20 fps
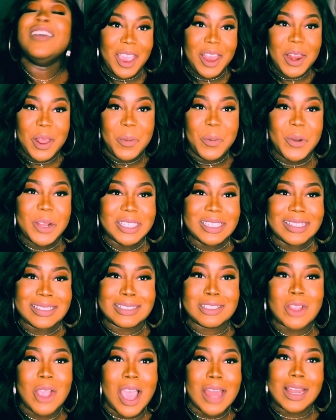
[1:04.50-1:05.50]
And then
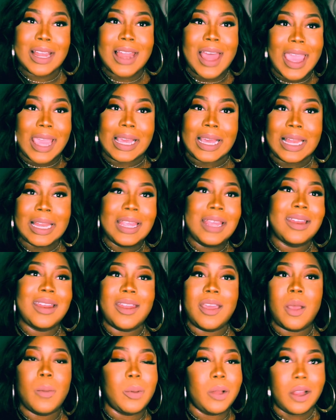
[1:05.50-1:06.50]
Portia's trying to like clean it
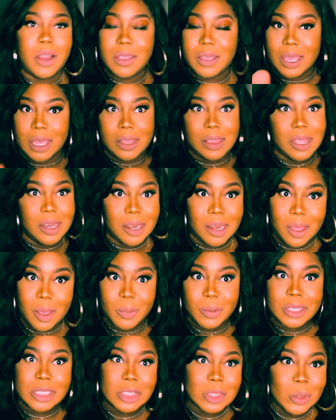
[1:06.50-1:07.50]
up. But girl, you can't clean it
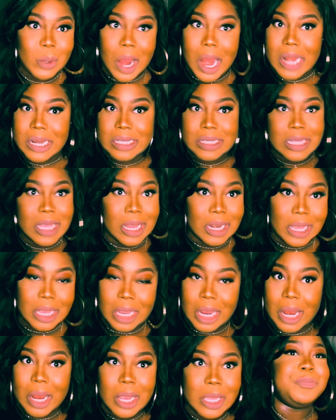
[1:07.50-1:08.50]
up because you already said it,
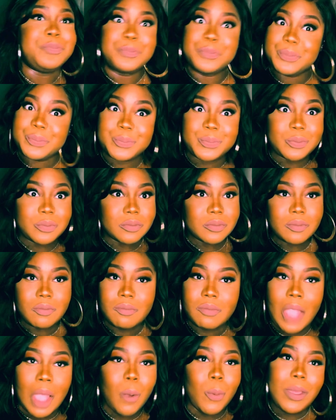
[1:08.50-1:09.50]
girl.
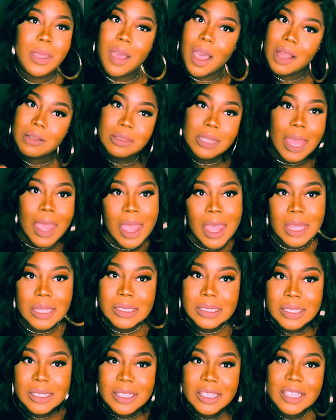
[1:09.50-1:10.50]
We caught that.
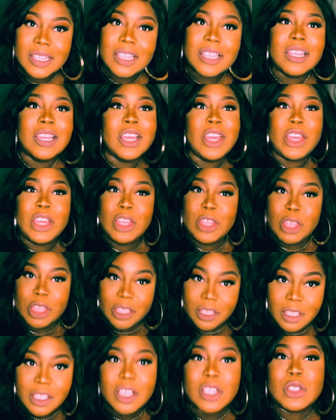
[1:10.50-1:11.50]

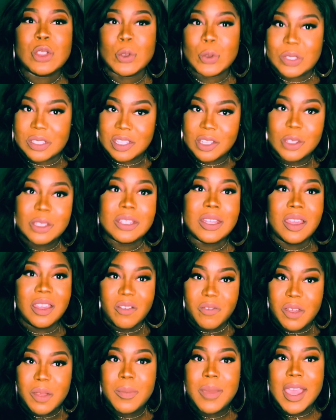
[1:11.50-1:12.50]
Because you still think
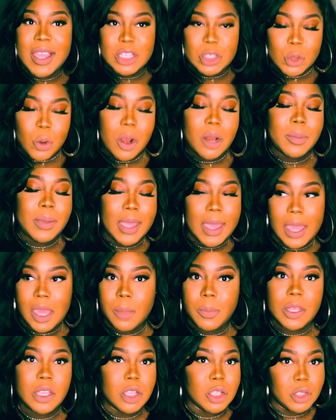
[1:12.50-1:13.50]
of him as your
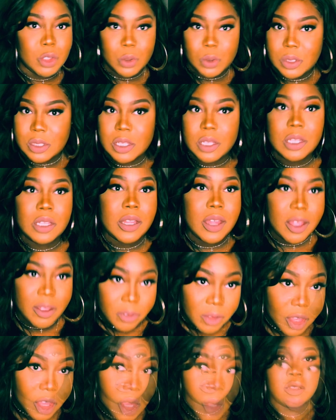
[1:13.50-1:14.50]
man because you still love
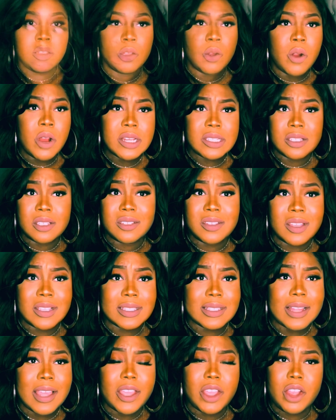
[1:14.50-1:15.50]
him. Lauren
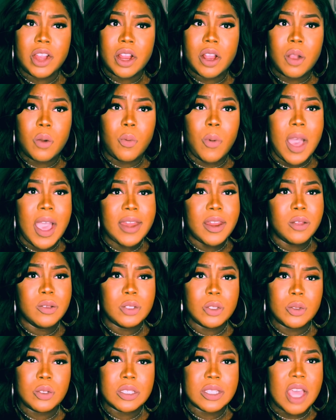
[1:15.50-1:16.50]
suggests like, girl, why
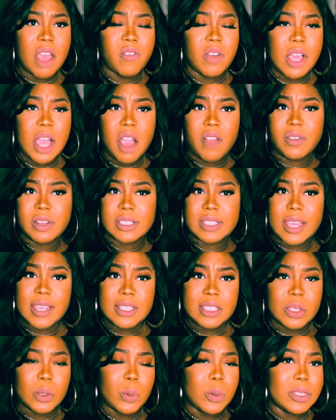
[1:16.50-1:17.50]
don't you just have a
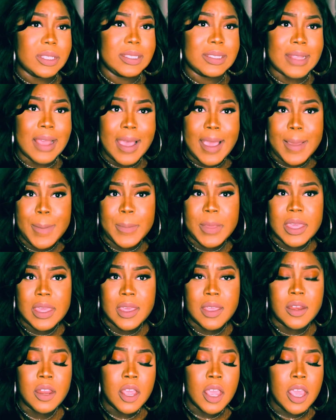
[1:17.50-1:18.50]
conversation with
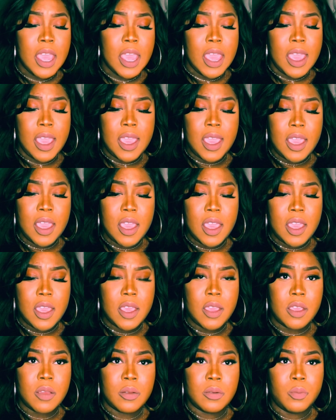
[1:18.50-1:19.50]
Simon?
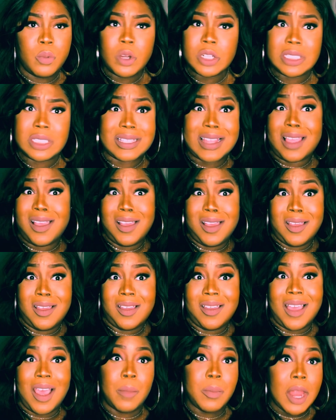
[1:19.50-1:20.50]
And Portia's like,
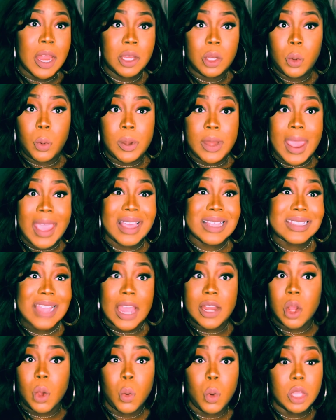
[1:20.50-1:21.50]
I'm not doing that because I
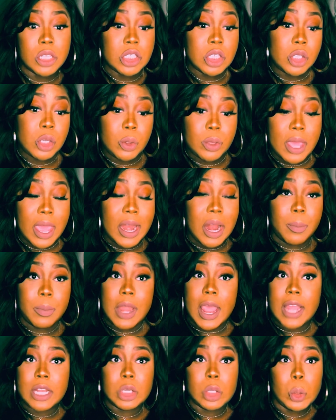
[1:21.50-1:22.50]
don't want to do that. I'm
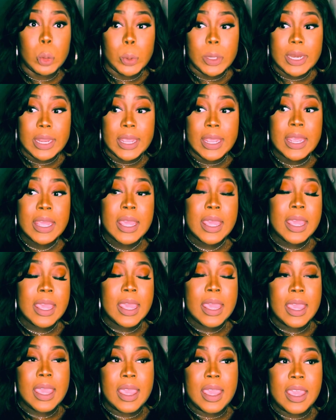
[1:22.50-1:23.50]
not doing it.
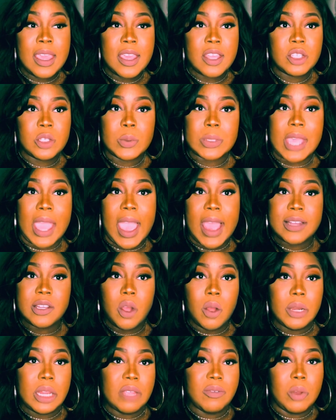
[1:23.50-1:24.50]
And she was like, I
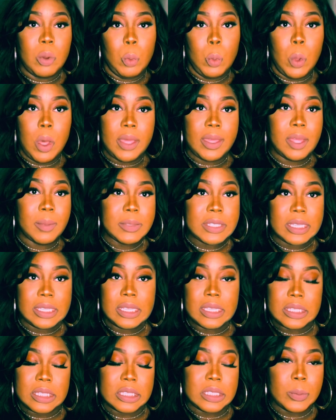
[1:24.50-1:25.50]
don't even want him to
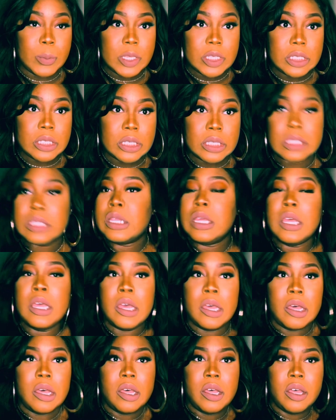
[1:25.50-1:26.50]
get suspicious
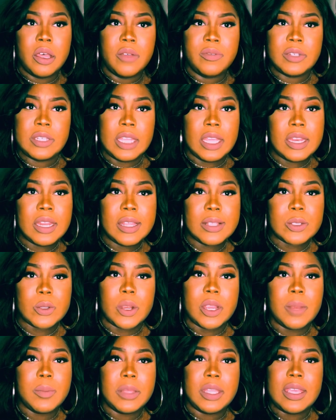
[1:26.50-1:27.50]
of Dennis or
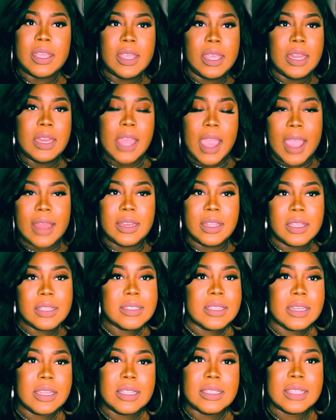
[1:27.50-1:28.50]
him to get any ideas
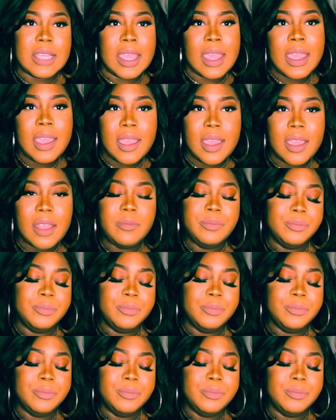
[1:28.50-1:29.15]
in his head.